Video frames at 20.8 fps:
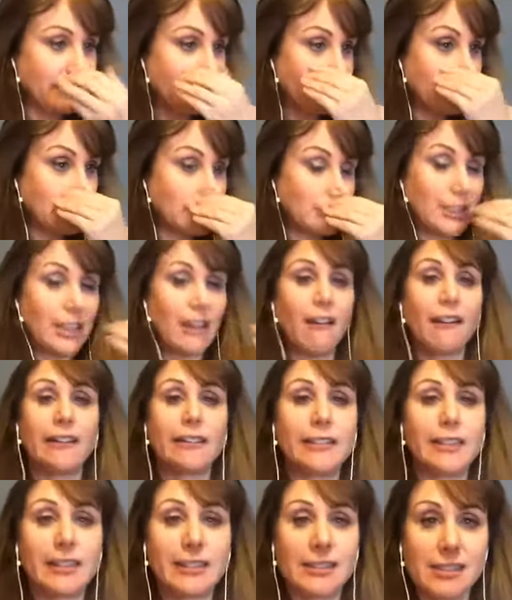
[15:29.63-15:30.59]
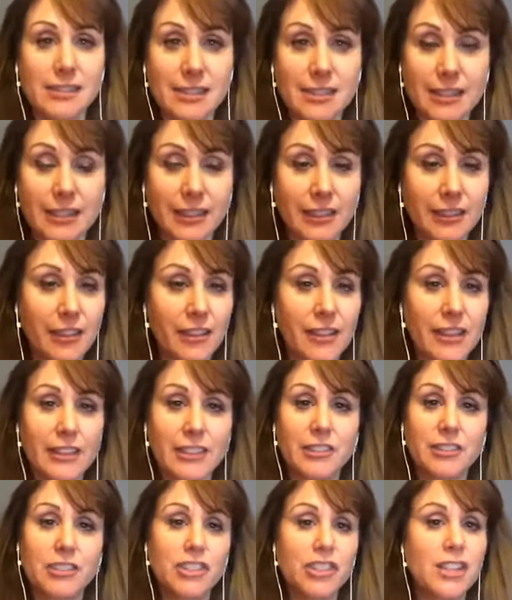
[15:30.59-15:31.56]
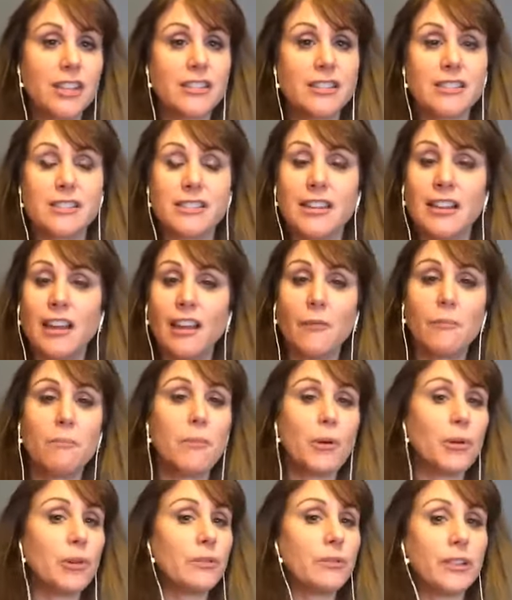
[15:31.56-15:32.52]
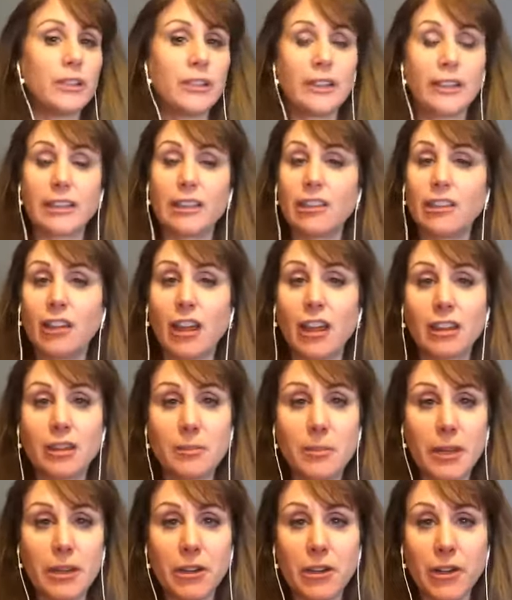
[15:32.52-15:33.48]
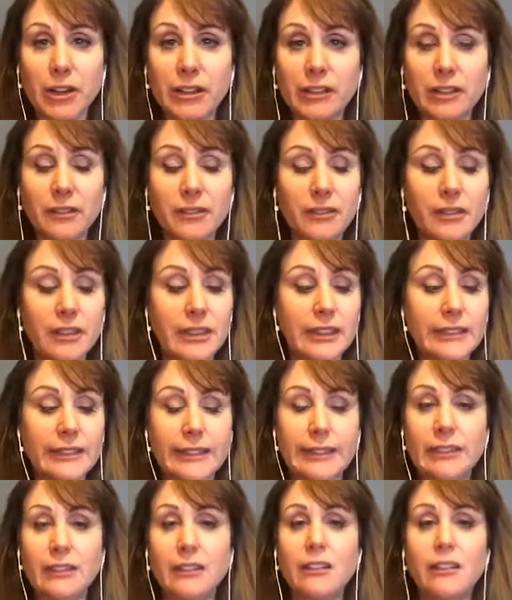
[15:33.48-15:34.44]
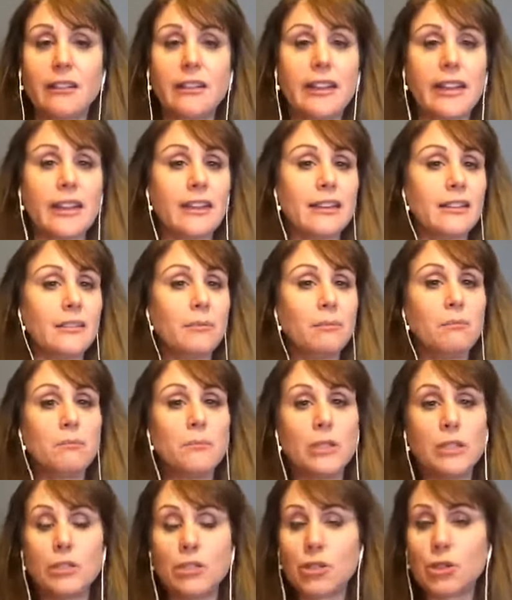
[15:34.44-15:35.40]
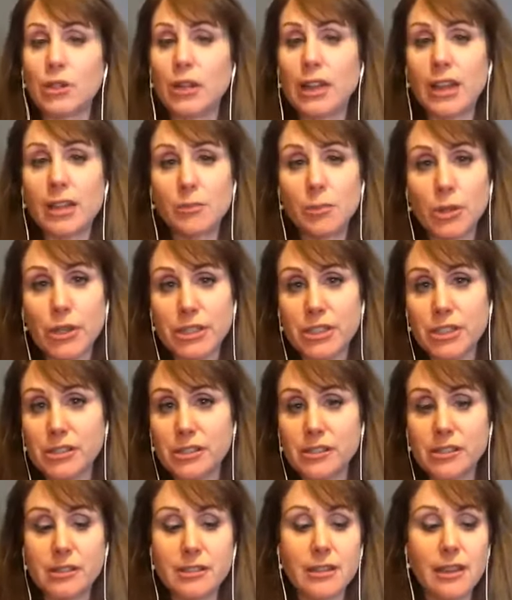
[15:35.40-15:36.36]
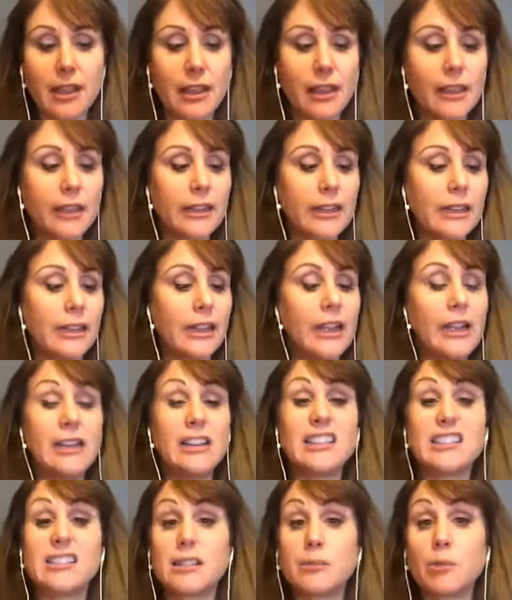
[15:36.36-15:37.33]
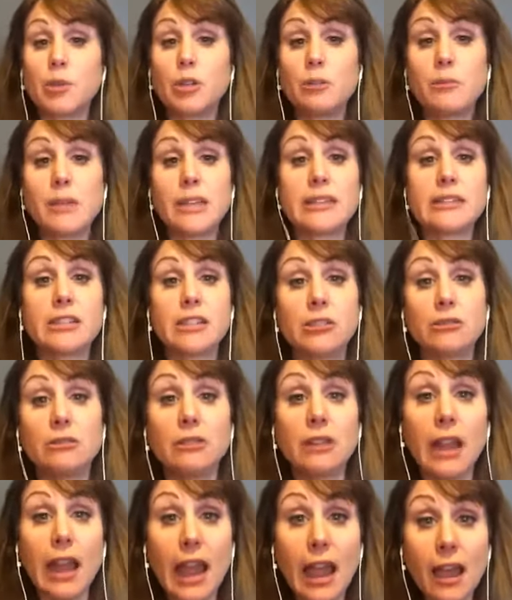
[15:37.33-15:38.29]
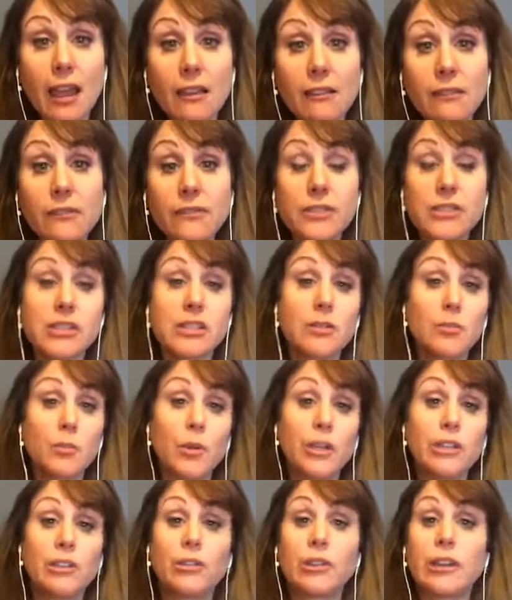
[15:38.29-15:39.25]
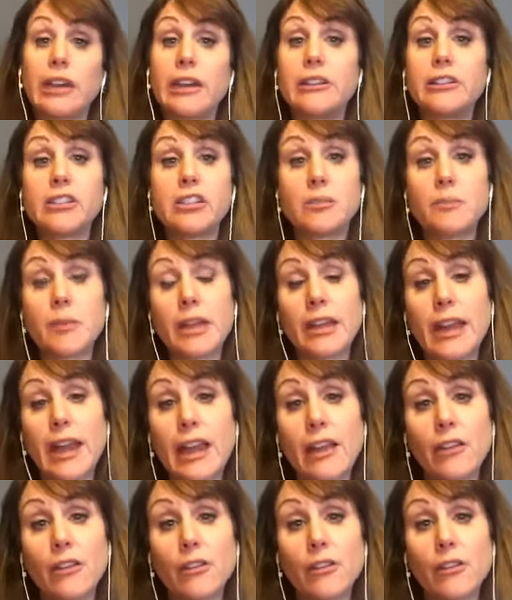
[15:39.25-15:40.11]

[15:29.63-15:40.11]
contest, that you just both feel like you got the better end of the deal, that mutual admiration society, someone who makes you laugh, someone who cares about how